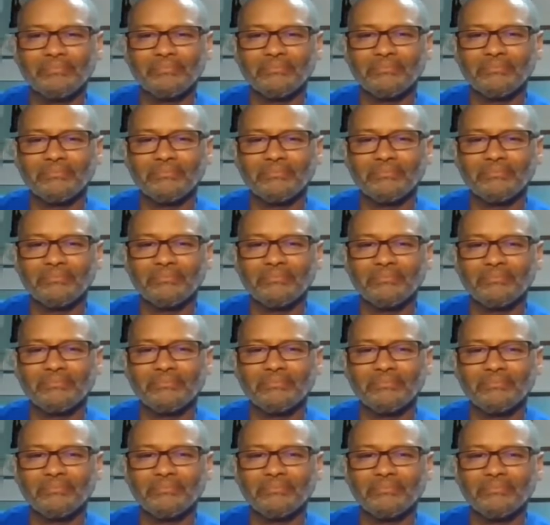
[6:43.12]

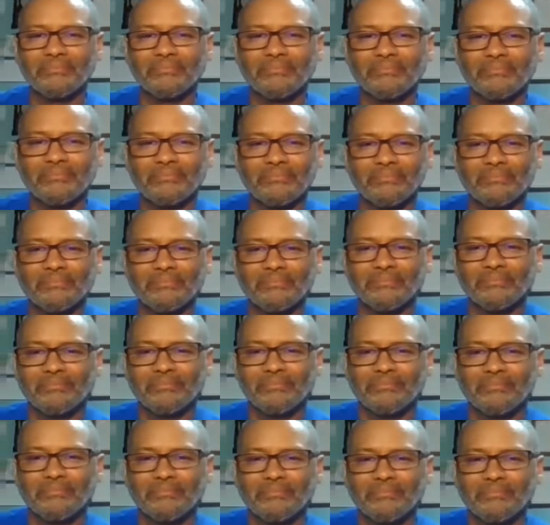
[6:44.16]

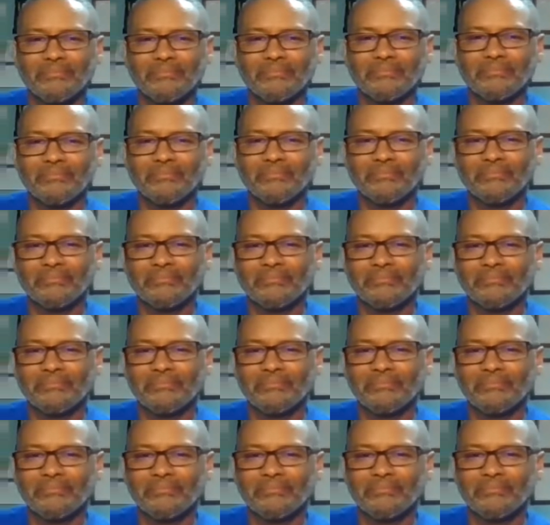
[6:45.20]

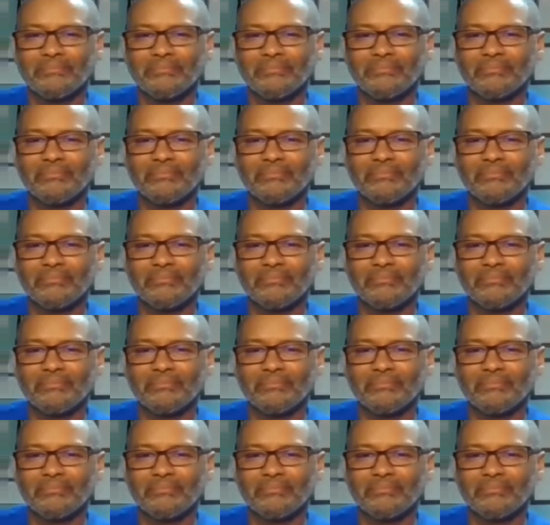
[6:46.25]
[no speech]